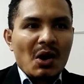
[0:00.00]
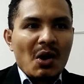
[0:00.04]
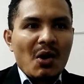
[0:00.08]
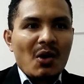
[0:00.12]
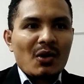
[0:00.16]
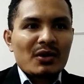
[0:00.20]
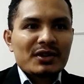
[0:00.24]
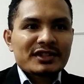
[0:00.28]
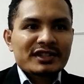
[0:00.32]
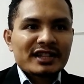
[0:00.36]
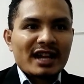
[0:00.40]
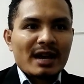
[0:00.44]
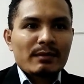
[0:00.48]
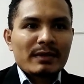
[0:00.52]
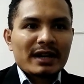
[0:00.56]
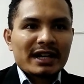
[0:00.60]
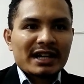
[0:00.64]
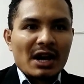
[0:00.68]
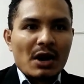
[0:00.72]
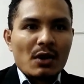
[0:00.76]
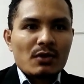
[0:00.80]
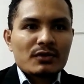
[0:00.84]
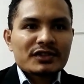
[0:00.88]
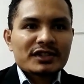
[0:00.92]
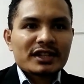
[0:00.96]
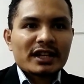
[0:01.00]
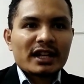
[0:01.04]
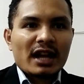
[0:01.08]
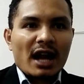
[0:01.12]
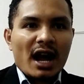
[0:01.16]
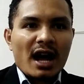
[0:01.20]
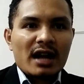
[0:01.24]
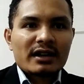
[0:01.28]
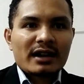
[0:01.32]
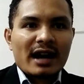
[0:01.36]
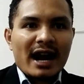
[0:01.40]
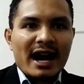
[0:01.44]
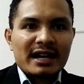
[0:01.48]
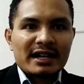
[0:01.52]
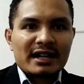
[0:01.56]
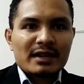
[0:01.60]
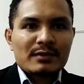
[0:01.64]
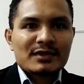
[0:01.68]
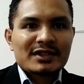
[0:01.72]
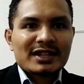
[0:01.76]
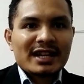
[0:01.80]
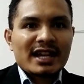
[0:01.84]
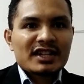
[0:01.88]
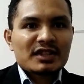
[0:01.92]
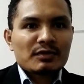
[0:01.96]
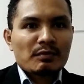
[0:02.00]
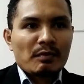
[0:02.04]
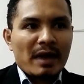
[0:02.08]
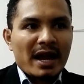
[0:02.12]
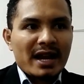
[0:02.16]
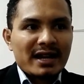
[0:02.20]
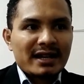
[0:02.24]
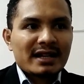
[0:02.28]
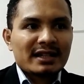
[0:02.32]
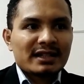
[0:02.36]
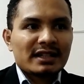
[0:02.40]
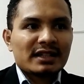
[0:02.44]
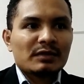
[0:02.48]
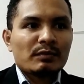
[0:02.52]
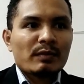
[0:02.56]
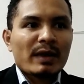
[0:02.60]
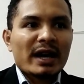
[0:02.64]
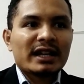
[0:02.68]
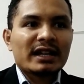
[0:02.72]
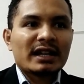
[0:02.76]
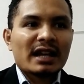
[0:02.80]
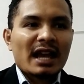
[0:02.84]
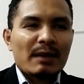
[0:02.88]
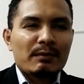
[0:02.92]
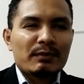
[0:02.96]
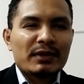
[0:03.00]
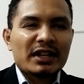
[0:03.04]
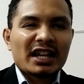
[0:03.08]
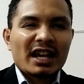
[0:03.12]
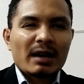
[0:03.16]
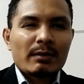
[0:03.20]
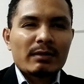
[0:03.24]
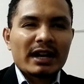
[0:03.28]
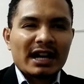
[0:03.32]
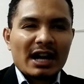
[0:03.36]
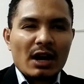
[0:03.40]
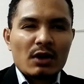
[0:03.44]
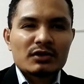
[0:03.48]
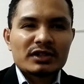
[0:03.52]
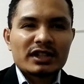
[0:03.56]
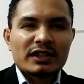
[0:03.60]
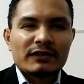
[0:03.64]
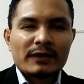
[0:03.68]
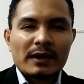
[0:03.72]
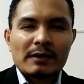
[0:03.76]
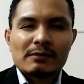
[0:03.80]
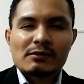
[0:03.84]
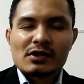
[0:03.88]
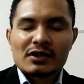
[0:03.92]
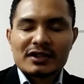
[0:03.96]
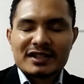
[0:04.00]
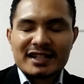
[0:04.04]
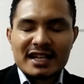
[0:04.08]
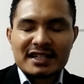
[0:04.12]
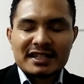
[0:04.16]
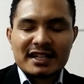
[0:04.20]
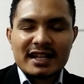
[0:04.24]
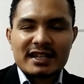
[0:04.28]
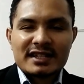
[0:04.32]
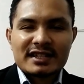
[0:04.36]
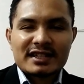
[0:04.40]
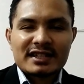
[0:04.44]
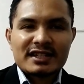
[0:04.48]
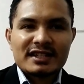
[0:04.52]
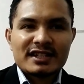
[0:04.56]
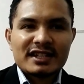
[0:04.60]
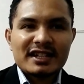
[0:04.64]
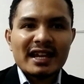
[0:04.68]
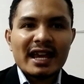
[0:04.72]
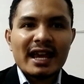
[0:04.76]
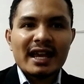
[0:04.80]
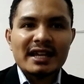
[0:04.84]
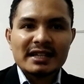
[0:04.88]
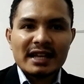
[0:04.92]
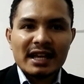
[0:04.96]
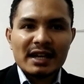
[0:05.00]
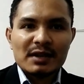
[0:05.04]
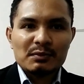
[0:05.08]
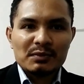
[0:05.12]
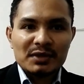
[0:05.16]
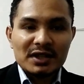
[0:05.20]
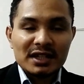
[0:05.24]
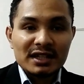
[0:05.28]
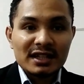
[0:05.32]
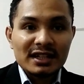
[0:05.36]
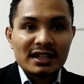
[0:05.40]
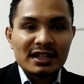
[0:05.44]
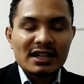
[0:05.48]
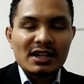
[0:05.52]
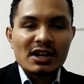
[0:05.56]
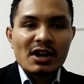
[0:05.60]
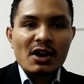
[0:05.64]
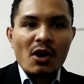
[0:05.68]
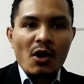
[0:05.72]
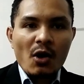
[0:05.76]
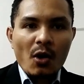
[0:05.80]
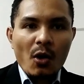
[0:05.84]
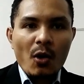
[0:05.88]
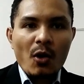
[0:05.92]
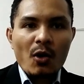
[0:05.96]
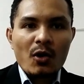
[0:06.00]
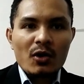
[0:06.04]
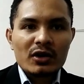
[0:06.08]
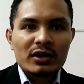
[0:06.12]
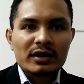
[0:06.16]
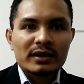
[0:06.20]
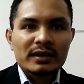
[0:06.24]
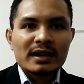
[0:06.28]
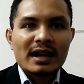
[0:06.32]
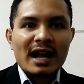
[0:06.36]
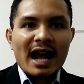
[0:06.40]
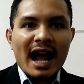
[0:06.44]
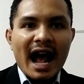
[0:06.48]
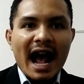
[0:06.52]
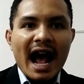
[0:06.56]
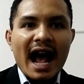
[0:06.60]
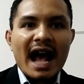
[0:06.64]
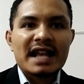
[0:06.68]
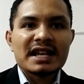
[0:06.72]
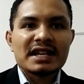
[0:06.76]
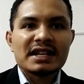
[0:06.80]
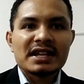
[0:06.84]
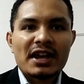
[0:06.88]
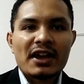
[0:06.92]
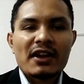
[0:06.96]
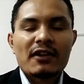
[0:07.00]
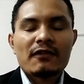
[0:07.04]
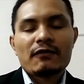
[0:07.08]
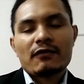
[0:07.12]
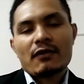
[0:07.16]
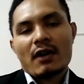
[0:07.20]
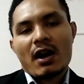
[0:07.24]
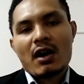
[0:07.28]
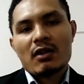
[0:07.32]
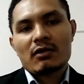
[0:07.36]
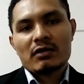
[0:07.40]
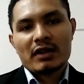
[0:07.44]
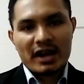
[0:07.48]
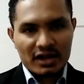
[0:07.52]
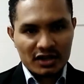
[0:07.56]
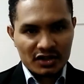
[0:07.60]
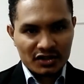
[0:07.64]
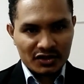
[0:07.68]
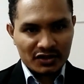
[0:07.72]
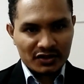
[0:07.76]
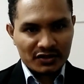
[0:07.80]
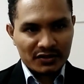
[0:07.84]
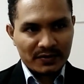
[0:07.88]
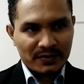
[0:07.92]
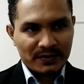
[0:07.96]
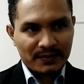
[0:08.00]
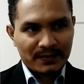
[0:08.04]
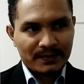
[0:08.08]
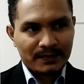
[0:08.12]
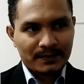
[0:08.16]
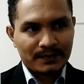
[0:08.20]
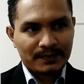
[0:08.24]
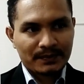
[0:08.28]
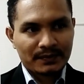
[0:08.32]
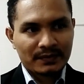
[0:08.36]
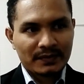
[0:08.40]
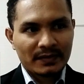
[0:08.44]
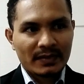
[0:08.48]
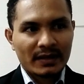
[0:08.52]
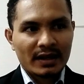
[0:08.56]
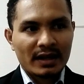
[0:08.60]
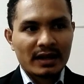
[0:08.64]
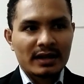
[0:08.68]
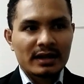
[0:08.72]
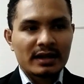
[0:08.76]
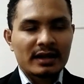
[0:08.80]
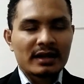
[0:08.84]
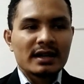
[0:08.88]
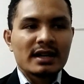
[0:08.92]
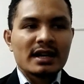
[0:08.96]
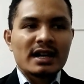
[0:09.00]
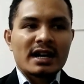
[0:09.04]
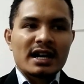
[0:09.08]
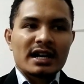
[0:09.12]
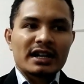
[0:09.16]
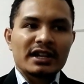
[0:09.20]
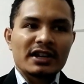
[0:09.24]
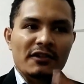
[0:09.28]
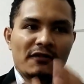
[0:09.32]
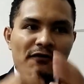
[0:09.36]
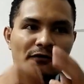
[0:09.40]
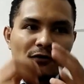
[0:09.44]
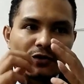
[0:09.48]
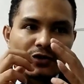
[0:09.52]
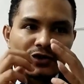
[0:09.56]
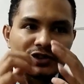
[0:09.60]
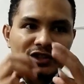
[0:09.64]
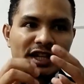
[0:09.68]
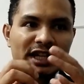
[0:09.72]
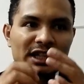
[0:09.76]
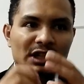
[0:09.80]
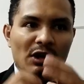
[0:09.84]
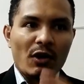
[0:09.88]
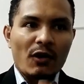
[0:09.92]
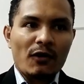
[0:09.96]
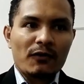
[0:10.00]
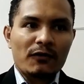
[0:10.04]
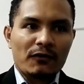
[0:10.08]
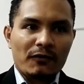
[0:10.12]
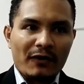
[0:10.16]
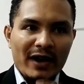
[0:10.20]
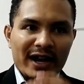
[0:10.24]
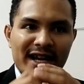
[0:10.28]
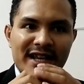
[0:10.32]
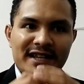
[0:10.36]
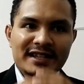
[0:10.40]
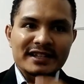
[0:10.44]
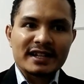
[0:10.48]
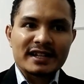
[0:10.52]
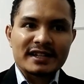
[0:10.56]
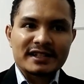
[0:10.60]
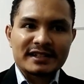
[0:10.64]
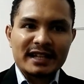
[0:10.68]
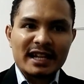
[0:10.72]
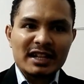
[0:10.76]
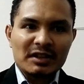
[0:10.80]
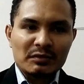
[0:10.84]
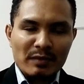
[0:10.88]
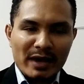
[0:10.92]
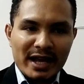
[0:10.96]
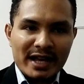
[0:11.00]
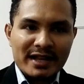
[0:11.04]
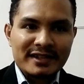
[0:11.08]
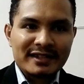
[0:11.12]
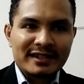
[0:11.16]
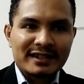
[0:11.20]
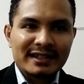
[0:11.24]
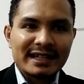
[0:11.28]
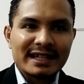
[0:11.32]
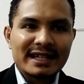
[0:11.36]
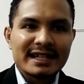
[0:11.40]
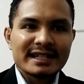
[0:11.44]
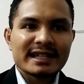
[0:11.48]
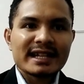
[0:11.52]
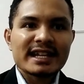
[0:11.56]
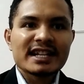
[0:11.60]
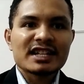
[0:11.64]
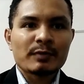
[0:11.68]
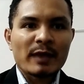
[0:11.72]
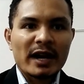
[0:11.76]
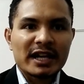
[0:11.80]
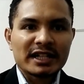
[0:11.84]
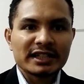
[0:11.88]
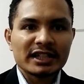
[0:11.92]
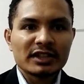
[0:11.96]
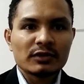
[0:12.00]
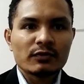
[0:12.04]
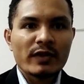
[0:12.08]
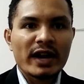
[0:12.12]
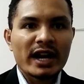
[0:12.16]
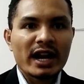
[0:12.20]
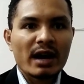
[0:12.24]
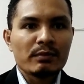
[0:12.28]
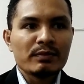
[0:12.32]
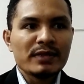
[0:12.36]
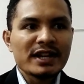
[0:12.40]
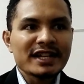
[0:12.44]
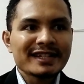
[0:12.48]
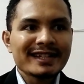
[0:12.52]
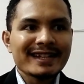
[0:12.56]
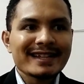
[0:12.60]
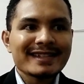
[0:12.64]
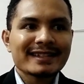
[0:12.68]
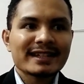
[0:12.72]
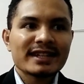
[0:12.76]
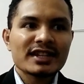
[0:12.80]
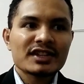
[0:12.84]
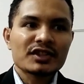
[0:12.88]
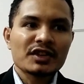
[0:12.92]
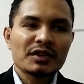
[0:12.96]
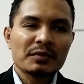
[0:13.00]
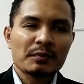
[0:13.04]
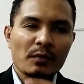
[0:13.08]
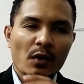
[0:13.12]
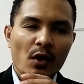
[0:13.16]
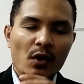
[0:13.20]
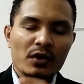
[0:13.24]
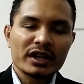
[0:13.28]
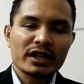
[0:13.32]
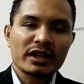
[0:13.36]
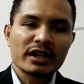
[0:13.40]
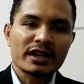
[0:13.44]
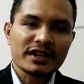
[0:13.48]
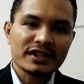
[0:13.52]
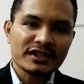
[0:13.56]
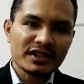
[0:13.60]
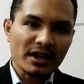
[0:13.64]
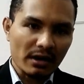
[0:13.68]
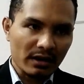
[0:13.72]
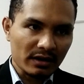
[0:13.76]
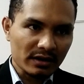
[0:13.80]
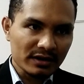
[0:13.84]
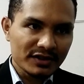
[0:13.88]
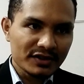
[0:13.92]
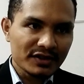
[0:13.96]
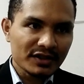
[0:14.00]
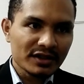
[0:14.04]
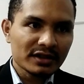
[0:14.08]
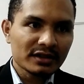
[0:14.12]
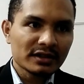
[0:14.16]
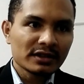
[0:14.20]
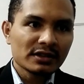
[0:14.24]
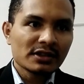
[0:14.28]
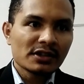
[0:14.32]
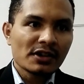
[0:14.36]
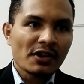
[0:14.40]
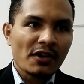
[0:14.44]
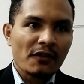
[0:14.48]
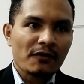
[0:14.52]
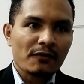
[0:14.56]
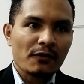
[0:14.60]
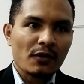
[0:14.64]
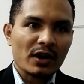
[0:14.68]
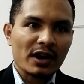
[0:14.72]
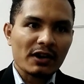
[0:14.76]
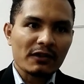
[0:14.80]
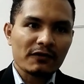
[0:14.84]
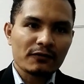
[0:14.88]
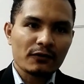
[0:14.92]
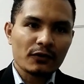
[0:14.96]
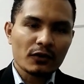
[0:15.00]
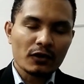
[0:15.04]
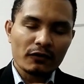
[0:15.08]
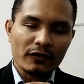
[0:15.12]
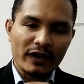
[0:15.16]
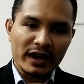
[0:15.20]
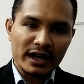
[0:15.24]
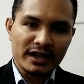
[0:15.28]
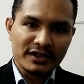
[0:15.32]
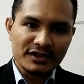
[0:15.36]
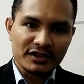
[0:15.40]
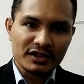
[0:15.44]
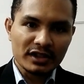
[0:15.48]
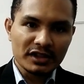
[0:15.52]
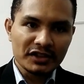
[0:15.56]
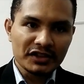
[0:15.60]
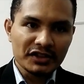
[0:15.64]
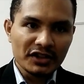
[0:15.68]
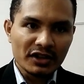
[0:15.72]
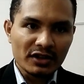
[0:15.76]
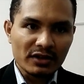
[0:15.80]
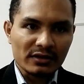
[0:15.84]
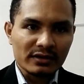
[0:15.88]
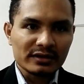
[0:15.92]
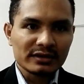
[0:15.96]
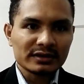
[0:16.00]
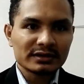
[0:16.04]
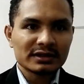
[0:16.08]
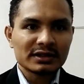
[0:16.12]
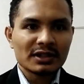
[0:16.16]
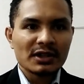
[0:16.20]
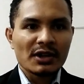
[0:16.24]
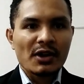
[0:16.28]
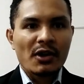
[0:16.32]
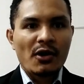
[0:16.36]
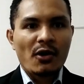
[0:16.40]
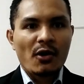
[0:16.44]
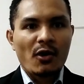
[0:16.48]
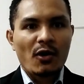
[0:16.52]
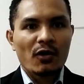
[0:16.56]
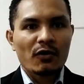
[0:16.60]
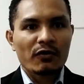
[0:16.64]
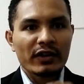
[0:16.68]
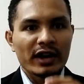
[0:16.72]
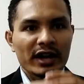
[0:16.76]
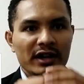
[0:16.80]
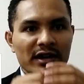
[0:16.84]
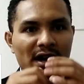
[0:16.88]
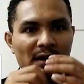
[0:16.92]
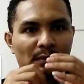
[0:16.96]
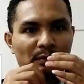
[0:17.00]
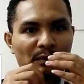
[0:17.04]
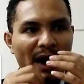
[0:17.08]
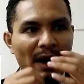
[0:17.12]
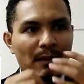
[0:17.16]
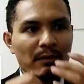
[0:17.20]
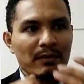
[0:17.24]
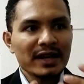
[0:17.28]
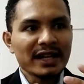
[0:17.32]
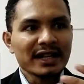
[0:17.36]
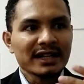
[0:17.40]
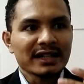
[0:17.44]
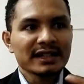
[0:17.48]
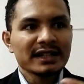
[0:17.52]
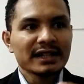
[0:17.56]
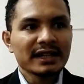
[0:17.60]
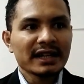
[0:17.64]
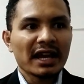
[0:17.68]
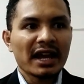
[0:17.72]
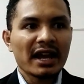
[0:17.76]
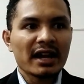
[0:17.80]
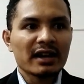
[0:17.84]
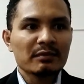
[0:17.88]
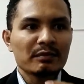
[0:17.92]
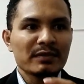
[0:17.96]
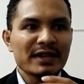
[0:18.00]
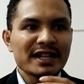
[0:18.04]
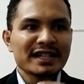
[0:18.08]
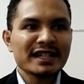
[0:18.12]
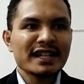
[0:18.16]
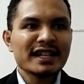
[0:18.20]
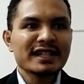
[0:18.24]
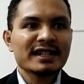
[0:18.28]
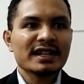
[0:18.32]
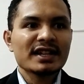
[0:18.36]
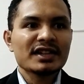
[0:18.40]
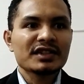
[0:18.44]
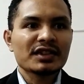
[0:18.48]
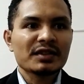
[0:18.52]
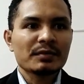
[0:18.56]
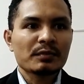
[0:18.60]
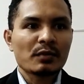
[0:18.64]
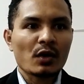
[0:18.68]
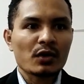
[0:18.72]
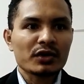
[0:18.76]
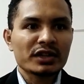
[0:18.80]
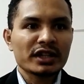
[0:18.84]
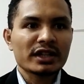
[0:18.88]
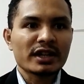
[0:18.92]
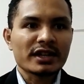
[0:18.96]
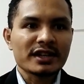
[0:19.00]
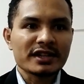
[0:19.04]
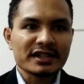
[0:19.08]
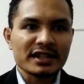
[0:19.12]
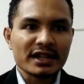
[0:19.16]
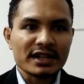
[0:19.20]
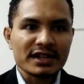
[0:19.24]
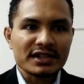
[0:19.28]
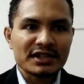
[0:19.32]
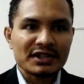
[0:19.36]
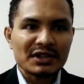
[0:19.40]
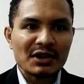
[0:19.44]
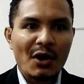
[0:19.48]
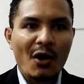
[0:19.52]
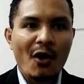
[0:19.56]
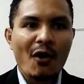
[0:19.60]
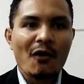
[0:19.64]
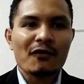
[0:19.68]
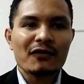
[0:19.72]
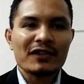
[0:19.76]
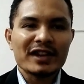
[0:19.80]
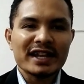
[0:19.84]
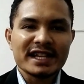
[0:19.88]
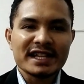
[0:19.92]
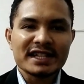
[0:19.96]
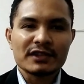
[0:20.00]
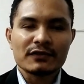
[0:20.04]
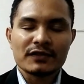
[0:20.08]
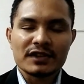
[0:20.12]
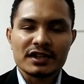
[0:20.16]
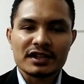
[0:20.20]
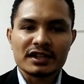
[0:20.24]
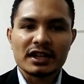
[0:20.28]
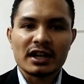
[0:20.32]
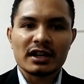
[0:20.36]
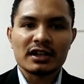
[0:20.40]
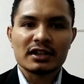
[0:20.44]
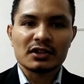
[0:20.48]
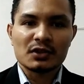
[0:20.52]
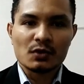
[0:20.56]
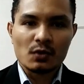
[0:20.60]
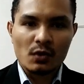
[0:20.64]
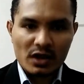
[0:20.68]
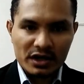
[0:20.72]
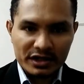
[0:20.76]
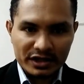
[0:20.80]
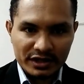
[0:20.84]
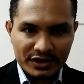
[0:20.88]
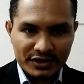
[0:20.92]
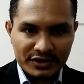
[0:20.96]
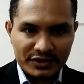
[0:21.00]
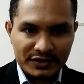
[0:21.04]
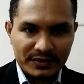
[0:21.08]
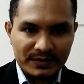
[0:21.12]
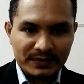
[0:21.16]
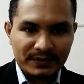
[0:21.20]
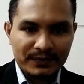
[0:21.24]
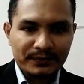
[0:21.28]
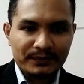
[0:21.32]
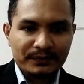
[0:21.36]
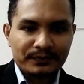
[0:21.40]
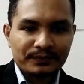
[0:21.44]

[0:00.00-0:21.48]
on some accounts and other items as mandated by the applicable accounting framework such as GAAP or IFRS. The full set of financial statements is expected when a business is reporting results for a full financial year or when a publicly held business is reporting the results of its fiscal quarters.